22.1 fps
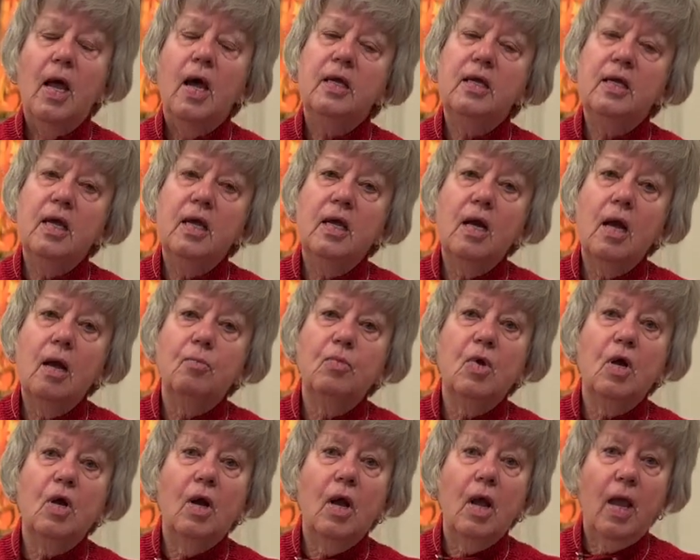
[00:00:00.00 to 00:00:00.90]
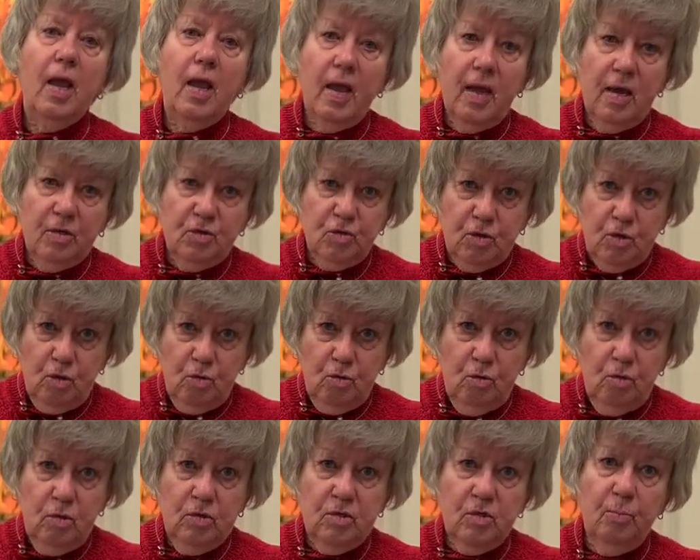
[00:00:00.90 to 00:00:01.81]
Again, I'm going to ask
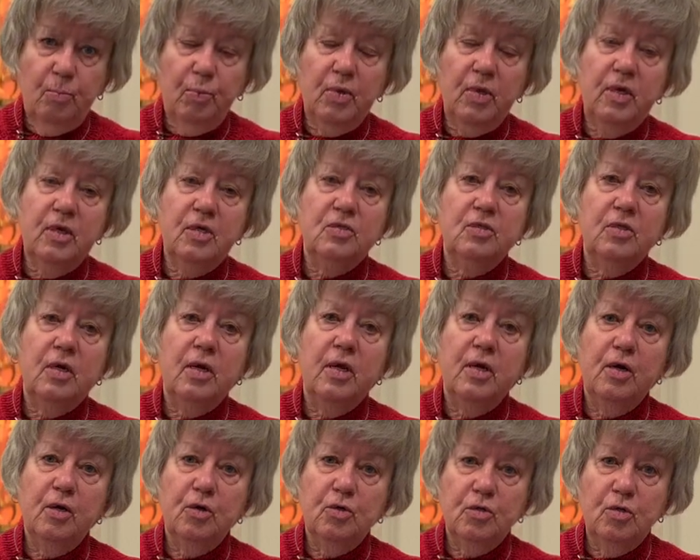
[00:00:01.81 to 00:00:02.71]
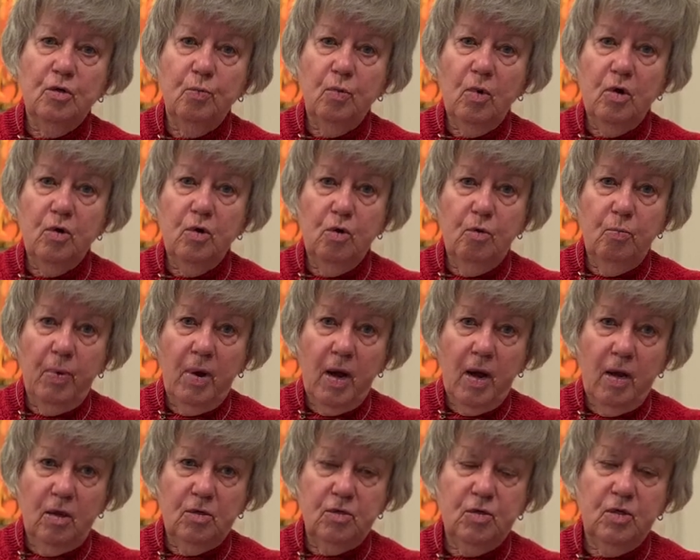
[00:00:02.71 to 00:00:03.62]
you to please adhere to our new
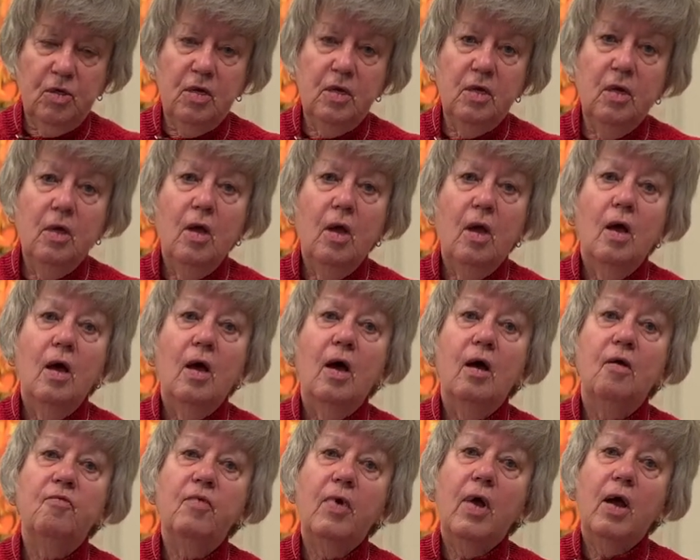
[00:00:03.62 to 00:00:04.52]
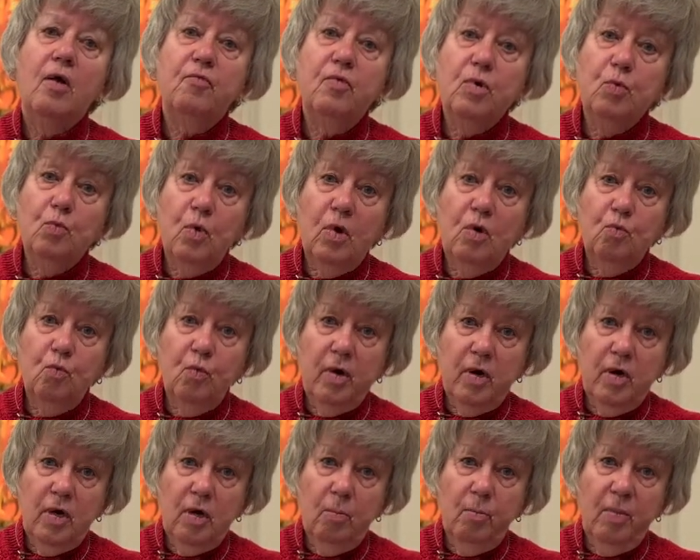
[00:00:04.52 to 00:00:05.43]
policy of everyone
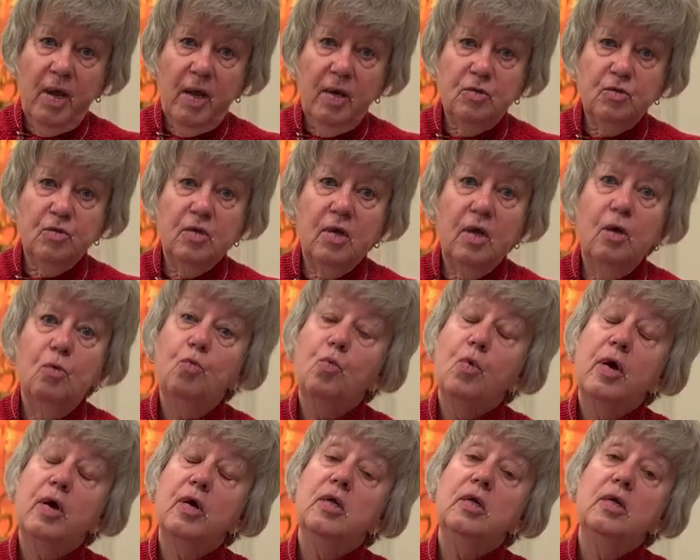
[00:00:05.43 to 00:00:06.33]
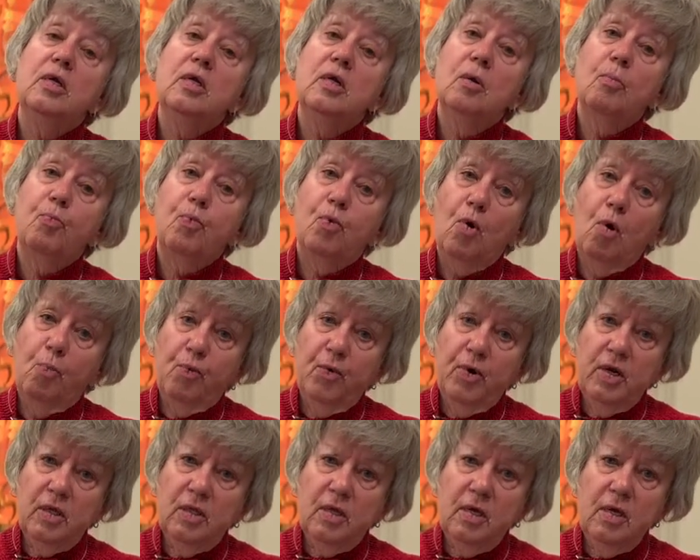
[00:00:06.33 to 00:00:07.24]
wearing a mask and wearing it
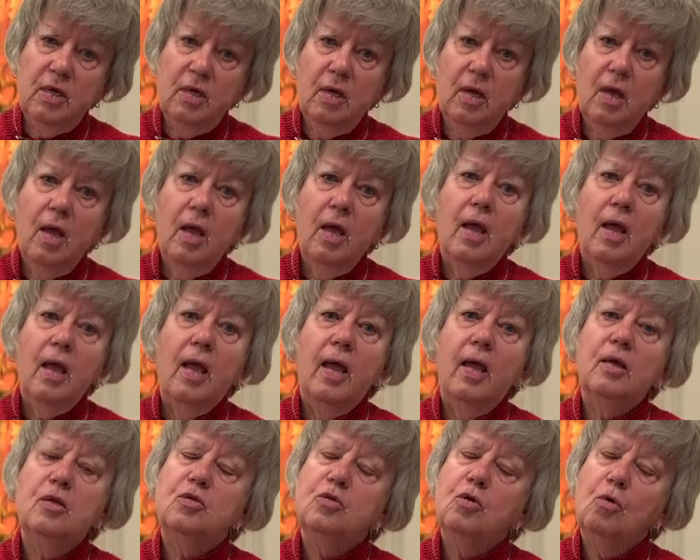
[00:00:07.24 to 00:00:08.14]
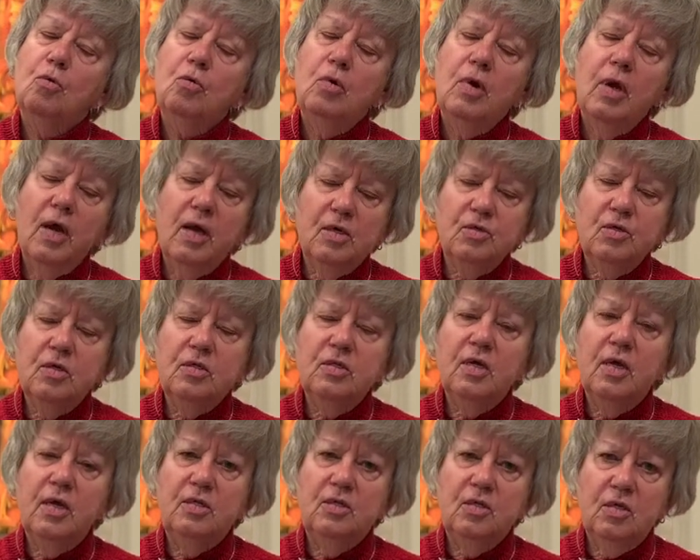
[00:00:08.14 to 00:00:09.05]
appropriately. And don't
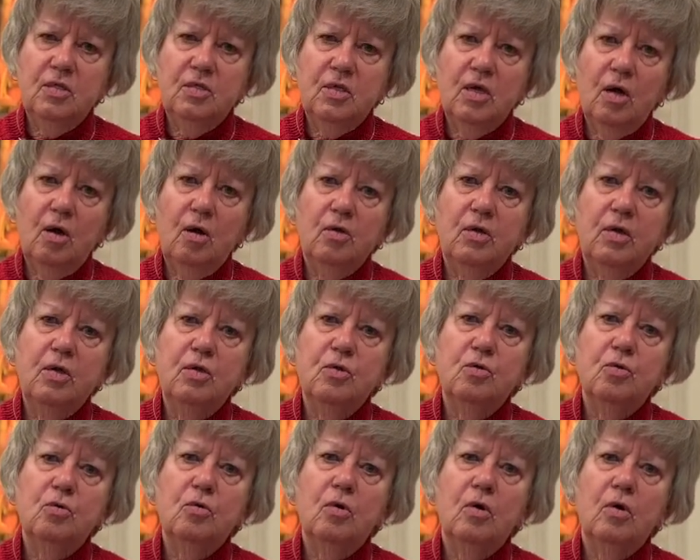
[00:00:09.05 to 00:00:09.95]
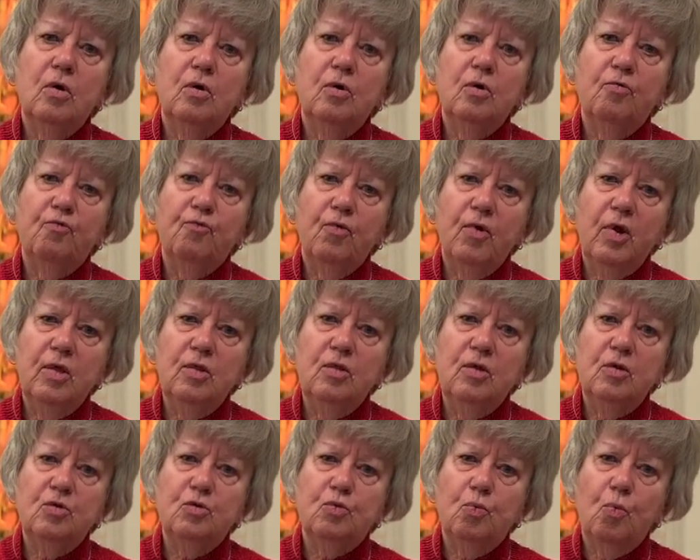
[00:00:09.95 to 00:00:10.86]
hesitate to tell either your
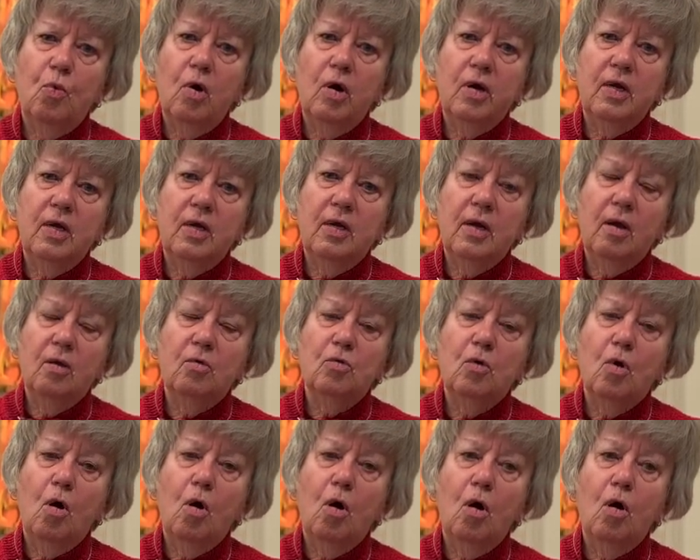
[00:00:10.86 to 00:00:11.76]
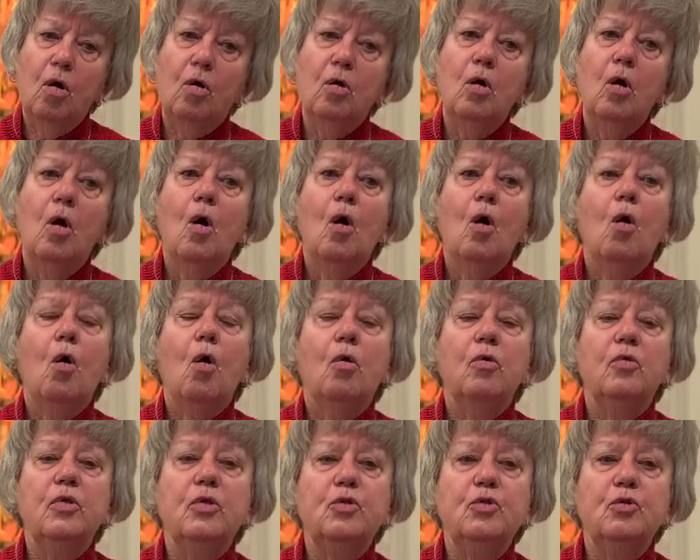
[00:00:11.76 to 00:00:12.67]
friend that's walking down the hall
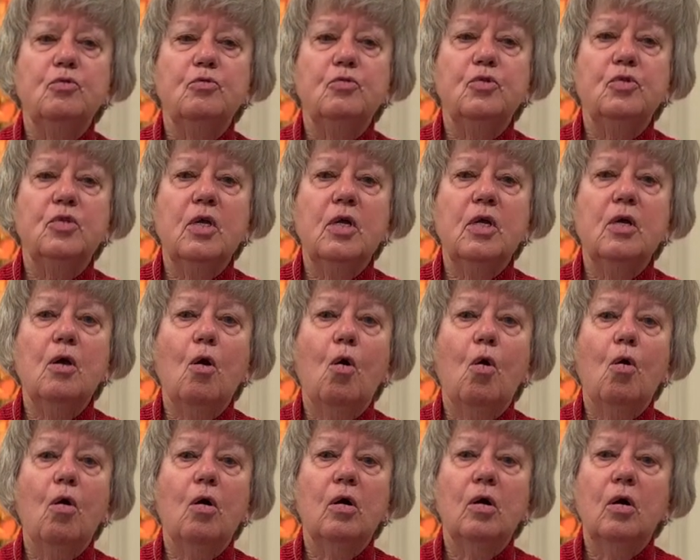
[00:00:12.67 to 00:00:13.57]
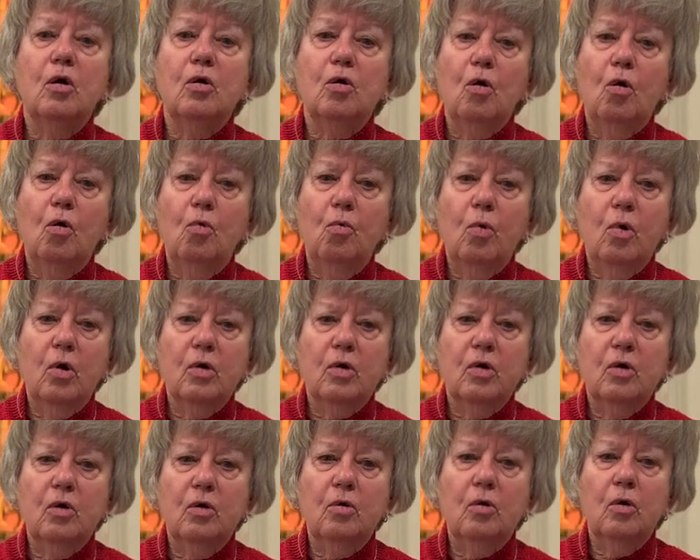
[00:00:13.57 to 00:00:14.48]
that you see or a
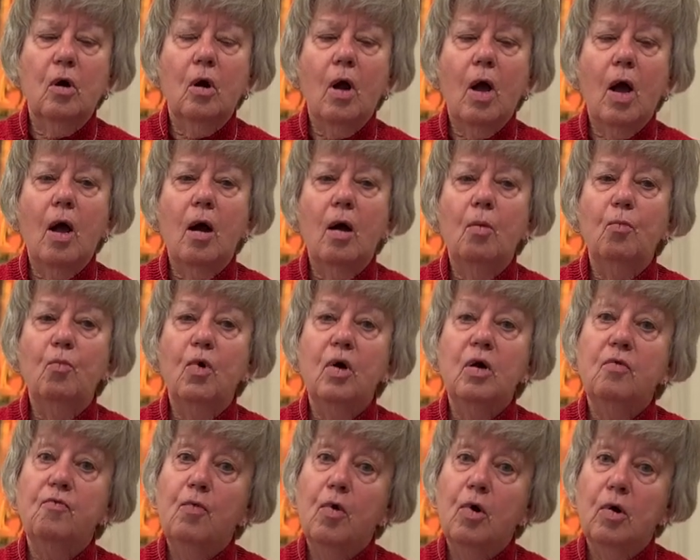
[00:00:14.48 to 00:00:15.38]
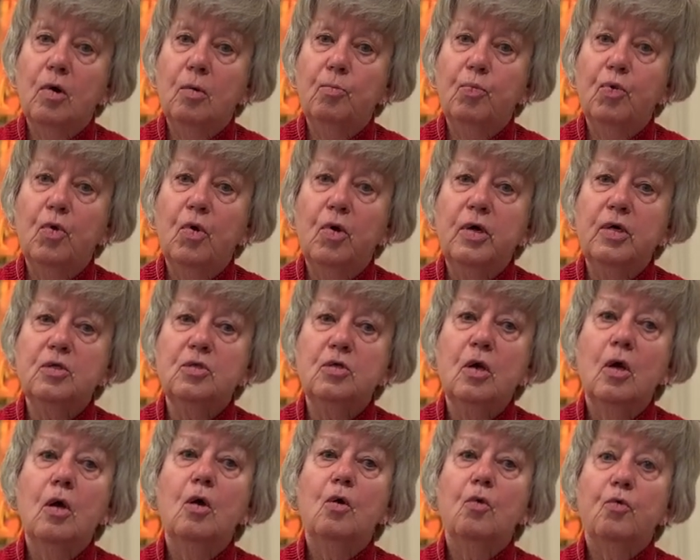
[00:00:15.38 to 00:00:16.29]
coworker, one of our
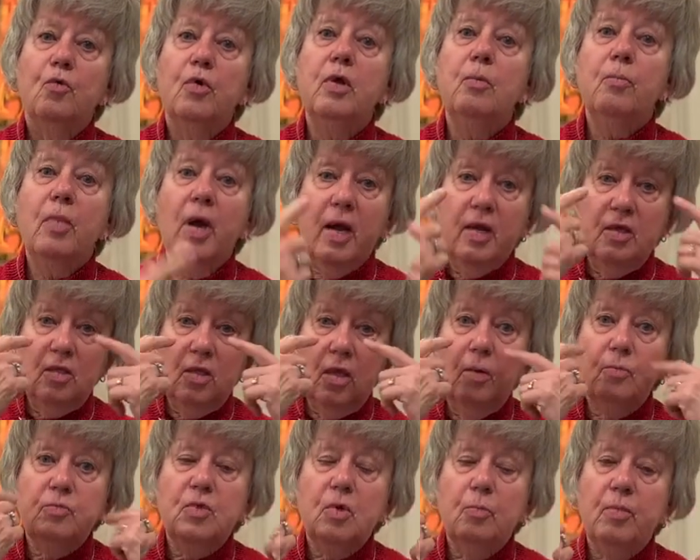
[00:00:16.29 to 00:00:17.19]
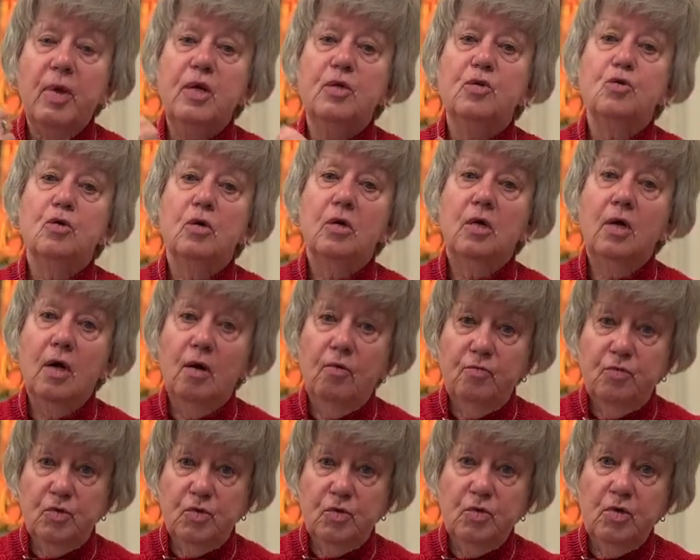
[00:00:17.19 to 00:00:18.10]
employees, remind them to make sure it
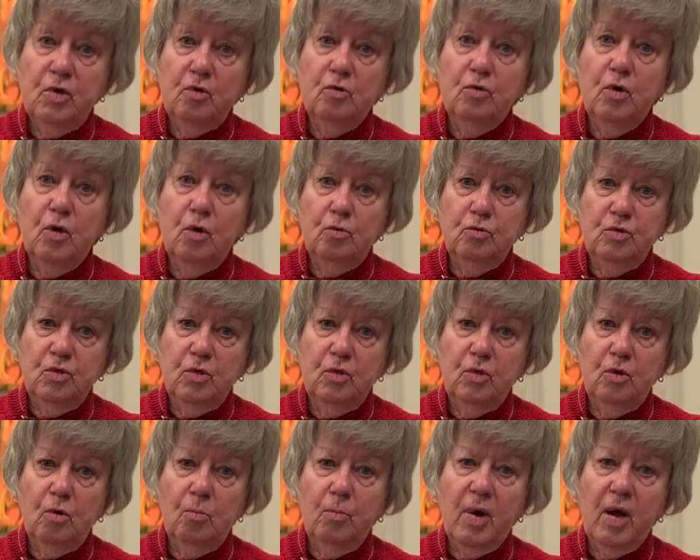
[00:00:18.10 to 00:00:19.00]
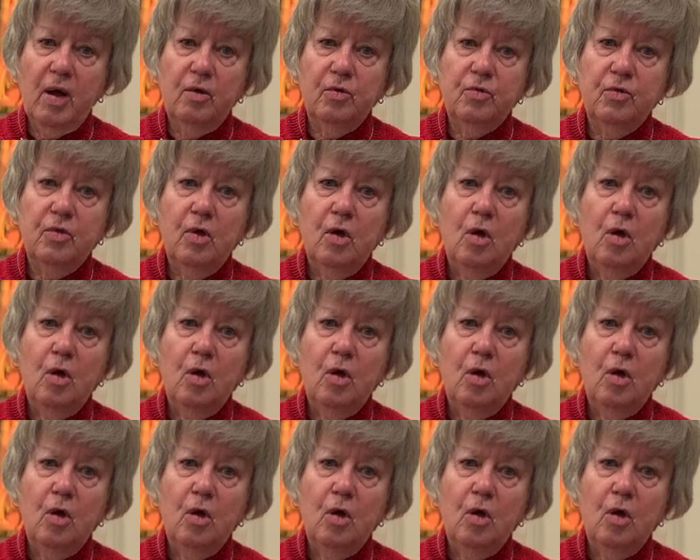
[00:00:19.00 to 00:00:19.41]
covers their nose and their mouth.